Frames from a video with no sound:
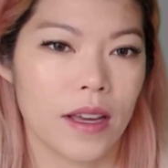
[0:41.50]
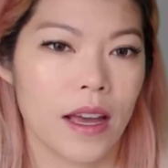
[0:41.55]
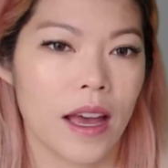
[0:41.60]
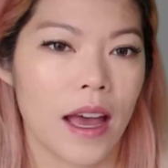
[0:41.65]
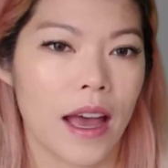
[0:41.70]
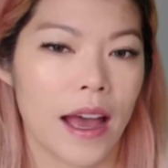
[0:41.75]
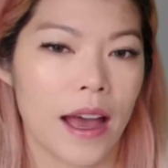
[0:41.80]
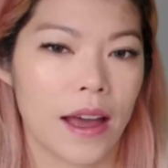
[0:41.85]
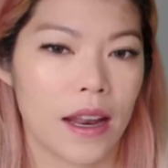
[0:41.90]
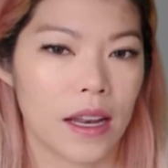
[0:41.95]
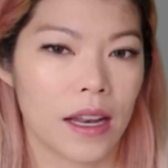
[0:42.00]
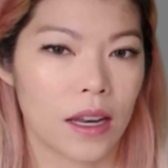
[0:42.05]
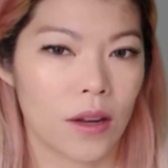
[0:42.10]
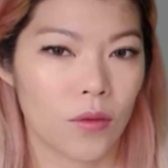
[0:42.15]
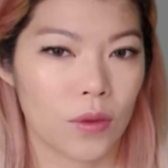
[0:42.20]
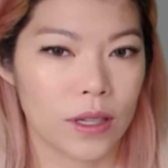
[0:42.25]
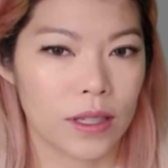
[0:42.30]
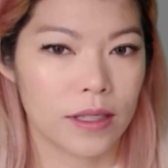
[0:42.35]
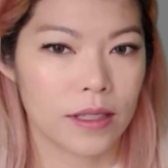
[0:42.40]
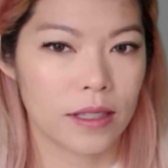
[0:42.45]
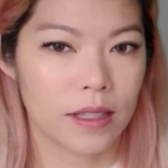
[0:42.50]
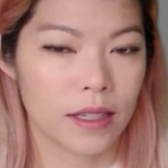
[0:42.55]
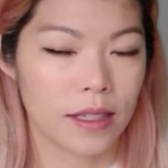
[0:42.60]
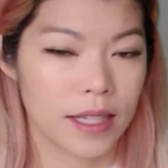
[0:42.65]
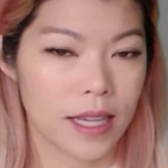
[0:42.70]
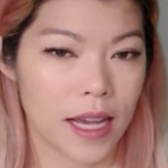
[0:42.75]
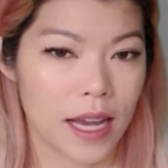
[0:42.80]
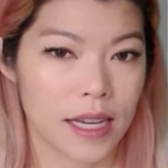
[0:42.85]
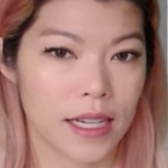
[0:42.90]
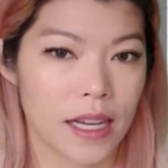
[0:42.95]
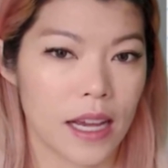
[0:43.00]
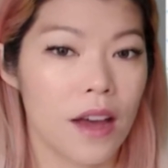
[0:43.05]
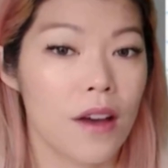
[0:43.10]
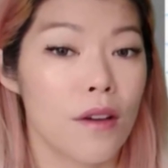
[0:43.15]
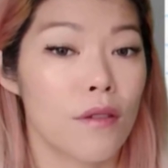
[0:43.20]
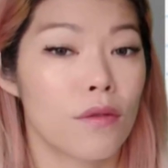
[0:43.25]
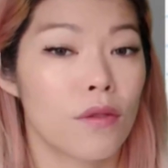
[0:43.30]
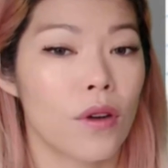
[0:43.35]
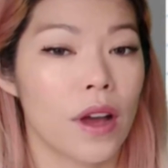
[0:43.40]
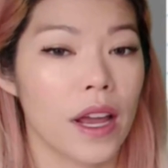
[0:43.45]
And we said
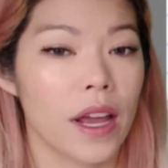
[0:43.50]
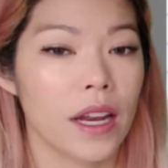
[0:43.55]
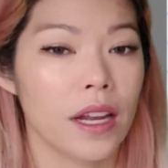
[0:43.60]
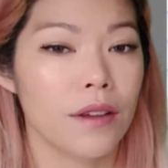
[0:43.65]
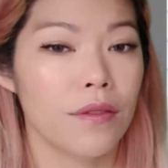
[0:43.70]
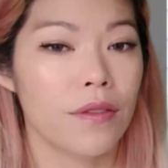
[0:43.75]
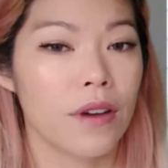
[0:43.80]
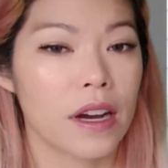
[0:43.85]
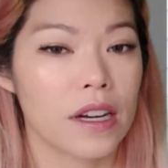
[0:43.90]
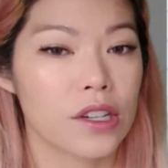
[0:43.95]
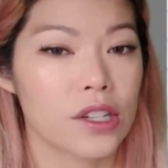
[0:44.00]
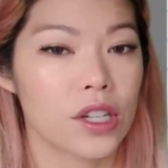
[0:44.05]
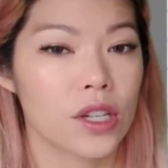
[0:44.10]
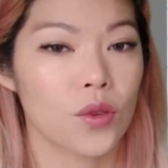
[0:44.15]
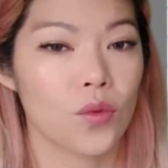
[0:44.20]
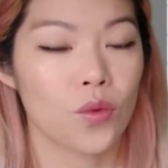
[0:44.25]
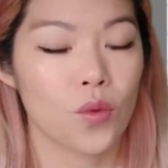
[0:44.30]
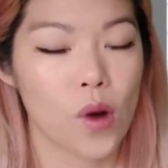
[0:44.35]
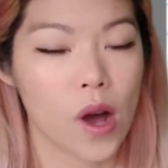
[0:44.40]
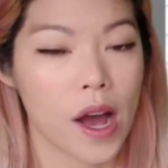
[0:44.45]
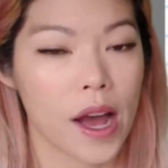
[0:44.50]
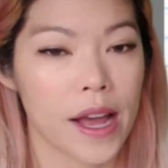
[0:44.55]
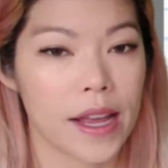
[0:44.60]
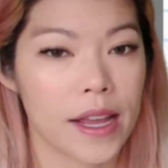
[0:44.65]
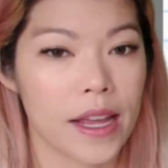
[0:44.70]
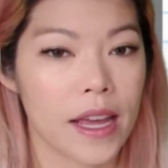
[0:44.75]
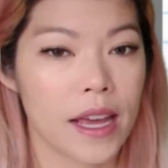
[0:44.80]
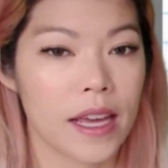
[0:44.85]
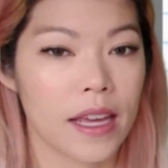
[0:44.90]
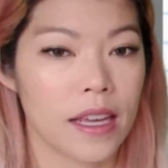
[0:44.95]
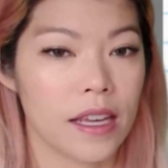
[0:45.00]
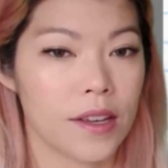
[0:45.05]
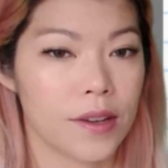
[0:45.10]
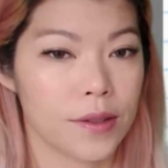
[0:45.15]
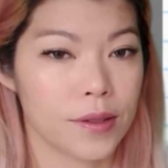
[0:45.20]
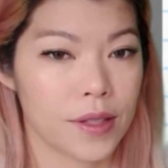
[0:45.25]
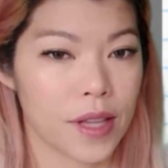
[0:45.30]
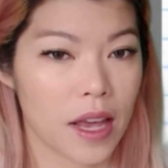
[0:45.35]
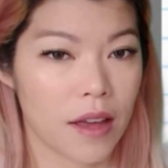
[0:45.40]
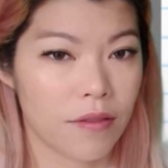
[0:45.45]
for any function y
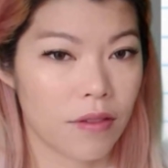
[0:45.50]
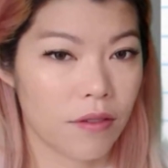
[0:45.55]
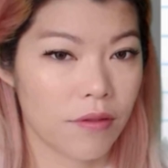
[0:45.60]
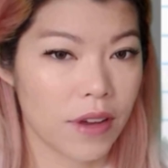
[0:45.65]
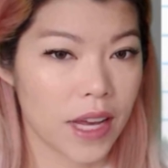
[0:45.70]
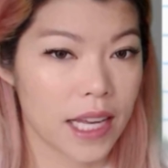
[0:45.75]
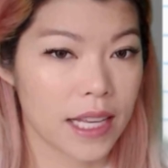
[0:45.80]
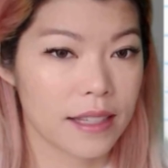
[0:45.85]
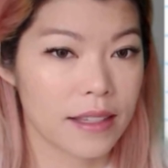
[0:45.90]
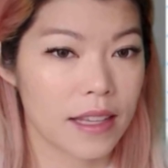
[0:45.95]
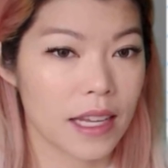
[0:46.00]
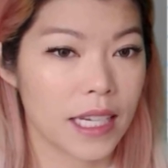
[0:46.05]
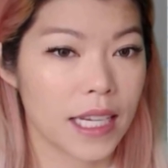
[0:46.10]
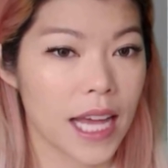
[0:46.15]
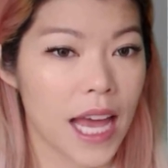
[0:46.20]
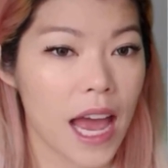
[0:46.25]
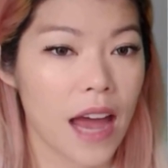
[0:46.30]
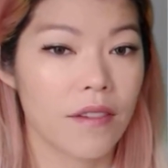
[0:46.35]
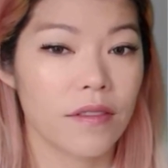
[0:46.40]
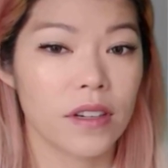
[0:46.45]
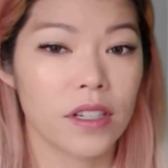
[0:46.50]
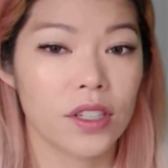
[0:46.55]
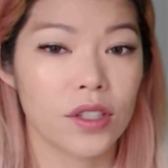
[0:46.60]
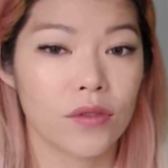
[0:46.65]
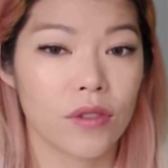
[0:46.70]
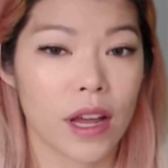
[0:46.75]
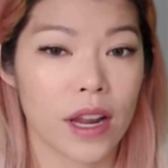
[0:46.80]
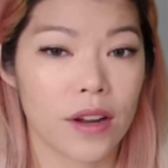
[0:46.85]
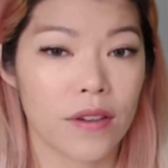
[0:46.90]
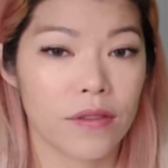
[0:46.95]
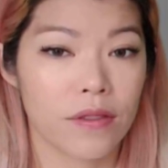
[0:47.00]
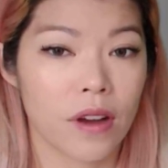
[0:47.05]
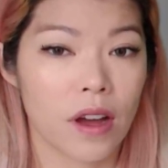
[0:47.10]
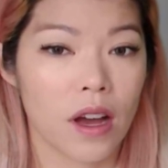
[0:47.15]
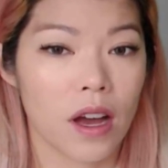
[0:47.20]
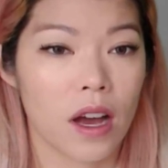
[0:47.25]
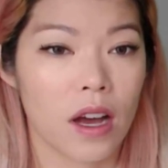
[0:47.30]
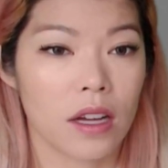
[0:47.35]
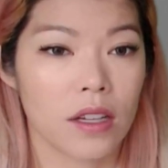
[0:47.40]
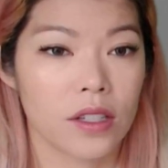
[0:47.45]
equals f of x, the average rate of
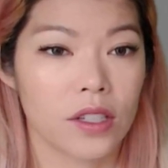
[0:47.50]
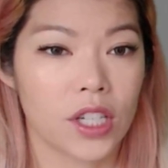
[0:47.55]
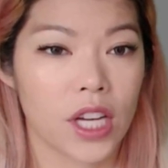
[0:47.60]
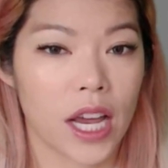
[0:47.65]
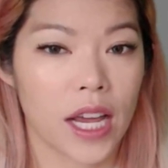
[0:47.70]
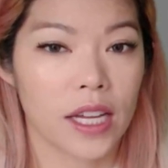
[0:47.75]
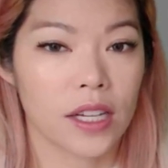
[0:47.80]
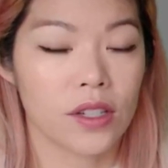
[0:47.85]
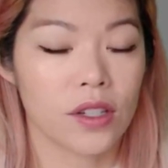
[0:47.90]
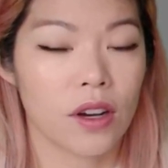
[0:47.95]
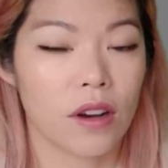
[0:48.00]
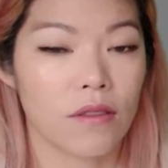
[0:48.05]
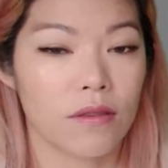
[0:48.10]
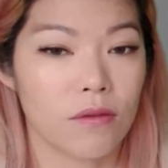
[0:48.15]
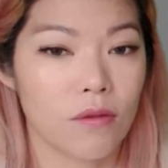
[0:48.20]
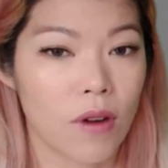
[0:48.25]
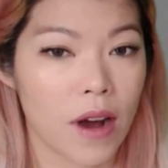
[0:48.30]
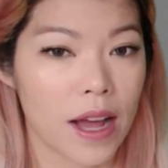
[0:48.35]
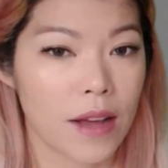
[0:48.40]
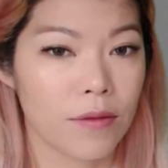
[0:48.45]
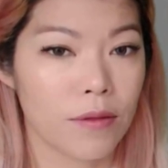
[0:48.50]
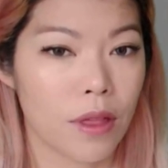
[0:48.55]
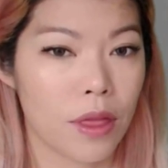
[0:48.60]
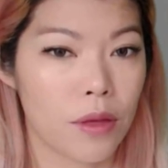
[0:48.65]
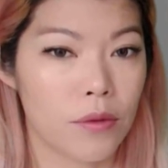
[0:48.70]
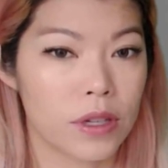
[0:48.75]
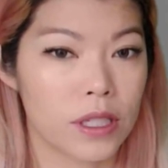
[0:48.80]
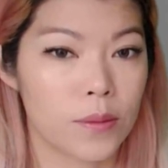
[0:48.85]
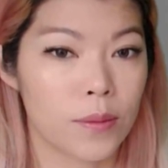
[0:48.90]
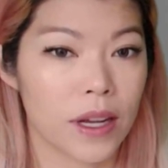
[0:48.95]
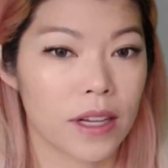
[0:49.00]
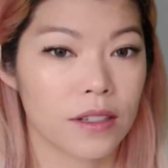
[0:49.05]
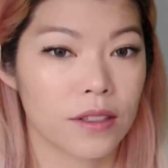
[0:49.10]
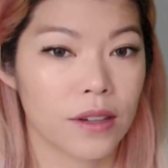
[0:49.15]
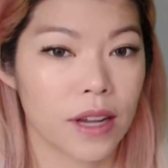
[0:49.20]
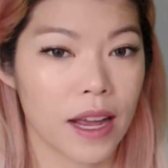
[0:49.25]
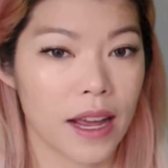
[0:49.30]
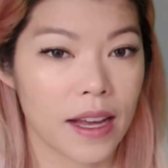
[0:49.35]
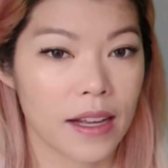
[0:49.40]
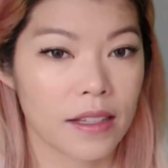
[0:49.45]
change of y with respect
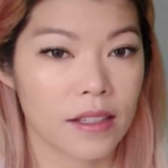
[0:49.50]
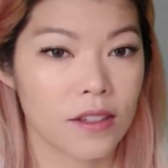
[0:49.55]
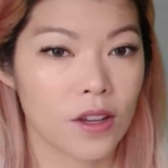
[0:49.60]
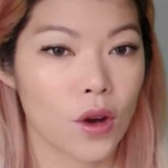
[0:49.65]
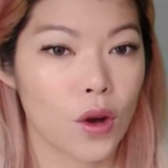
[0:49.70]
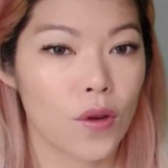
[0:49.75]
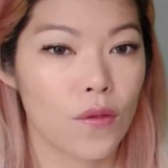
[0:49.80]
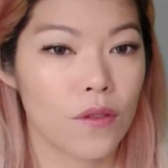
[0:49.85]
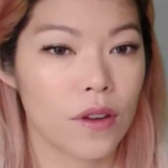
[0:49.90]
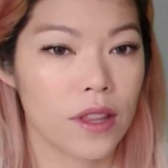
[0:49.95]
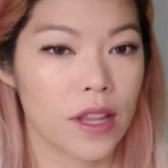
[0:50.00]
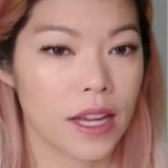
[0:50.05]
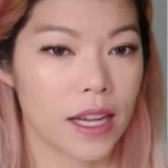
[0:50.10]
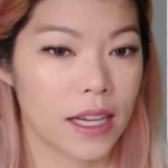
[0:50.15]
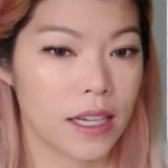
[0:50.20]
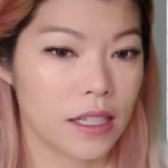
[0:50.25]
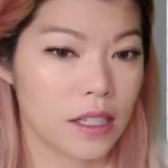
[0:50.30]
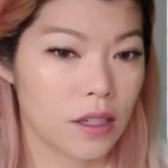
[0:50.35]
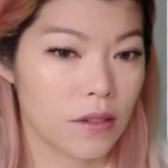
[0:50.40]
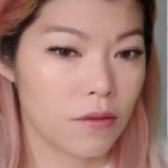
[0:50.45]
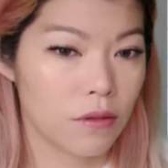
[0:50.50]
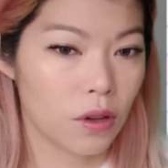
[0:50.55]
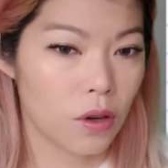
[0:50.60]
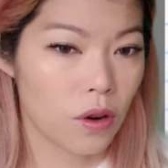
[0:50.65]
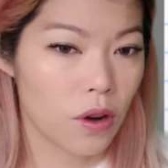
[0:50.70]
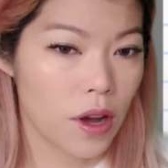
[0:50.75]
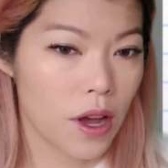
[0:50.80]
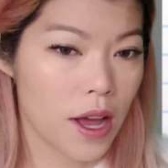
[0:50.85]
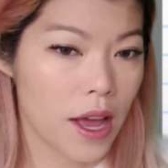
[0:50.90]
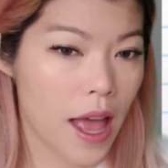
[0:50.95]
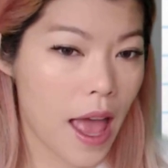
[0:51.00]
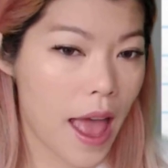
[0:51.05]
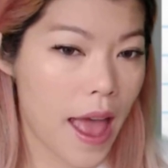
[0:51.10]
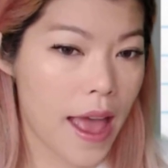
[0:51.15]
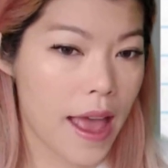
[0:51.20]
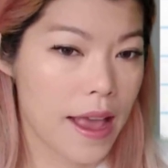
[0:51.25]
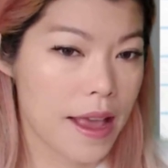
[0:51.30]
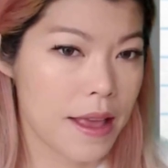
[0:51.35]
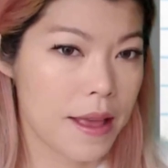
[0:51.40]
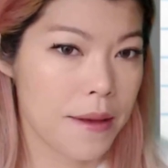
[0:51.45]
to x over the interval
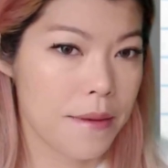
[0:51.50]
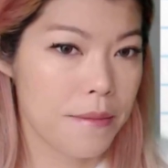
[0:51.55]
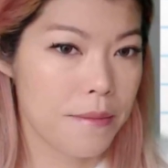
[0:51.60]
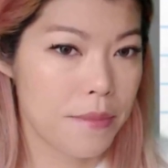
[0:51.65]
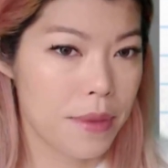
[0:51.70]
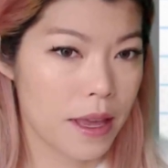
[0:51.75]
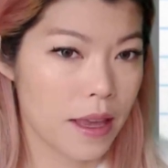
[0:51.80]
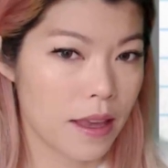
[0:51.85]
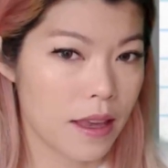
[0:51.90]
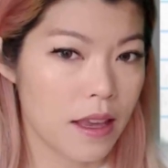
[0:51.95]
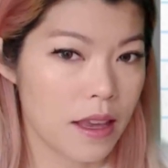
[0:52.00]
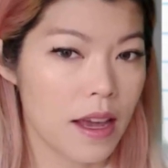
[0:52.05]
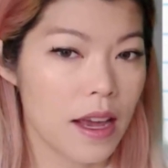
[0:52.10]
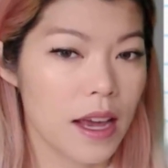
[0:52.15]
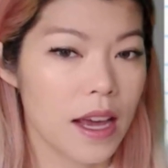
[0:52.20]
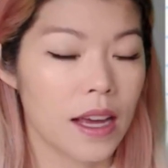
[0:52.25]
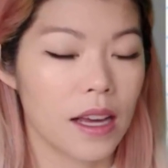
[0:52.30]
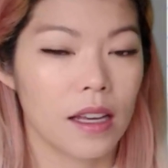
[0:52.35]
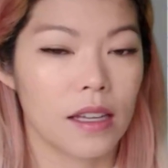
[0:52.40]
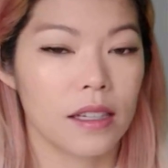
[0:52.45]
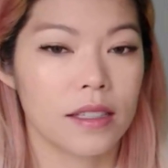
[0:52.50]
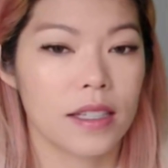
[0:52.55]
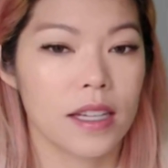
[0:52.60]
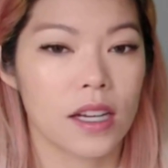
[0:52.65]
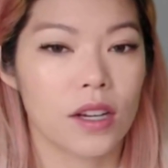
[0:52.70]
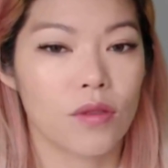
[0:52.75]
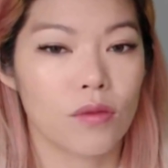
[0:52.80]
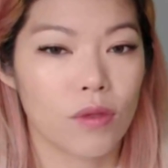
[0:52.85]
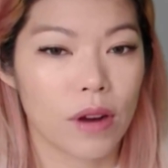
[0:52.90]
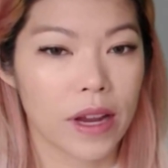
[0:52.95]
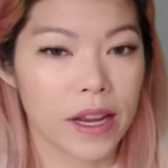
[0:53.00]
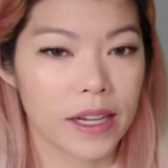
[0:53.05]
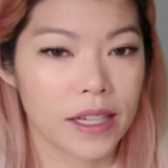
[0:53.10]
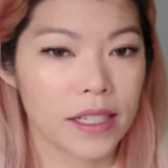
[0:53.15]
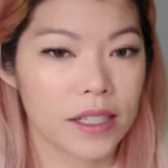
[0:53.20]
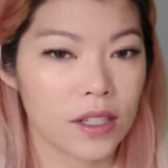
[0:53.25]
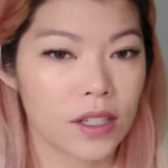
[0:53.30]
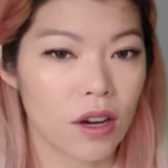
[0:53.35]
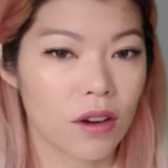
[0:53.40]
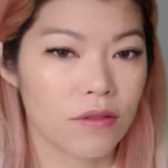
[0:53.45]
a, b is the
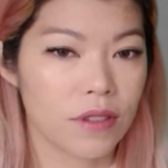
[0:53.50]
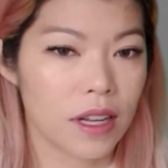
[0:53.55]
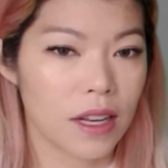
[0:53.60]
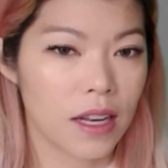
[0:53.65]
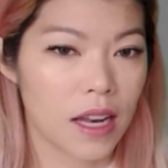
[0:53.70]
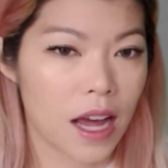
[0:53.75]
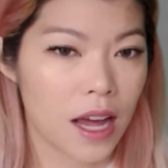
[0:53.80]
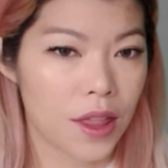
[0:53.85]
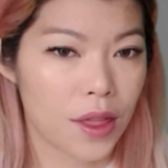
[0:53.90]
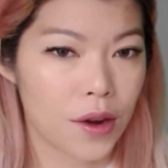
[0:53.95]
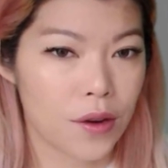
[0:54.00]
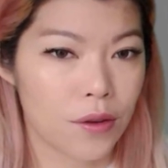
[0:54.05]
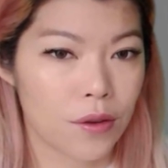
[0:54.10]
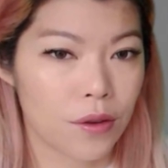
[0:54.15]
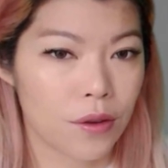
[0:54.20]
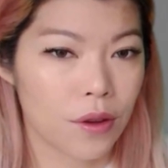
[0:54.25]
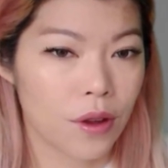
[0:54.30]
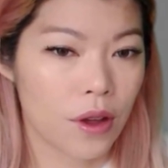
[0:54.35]
gradient of the line through